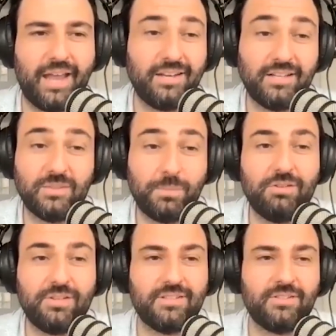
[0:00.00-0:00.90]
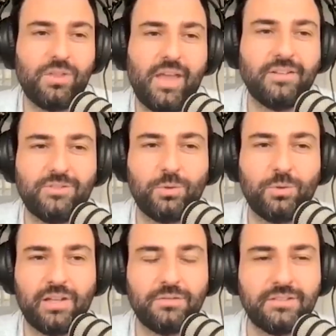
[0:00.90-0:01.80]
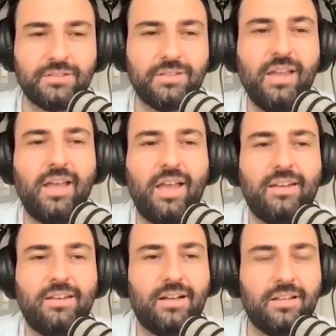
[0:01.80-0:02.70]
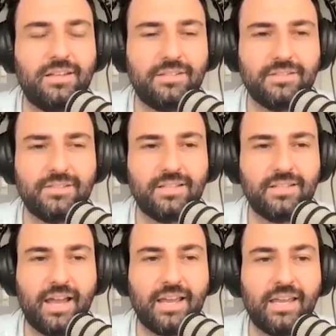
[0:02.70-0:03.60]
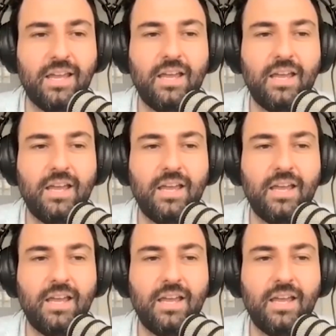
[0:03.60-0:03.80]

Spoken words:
and experiences with our soil lovers and listeners today.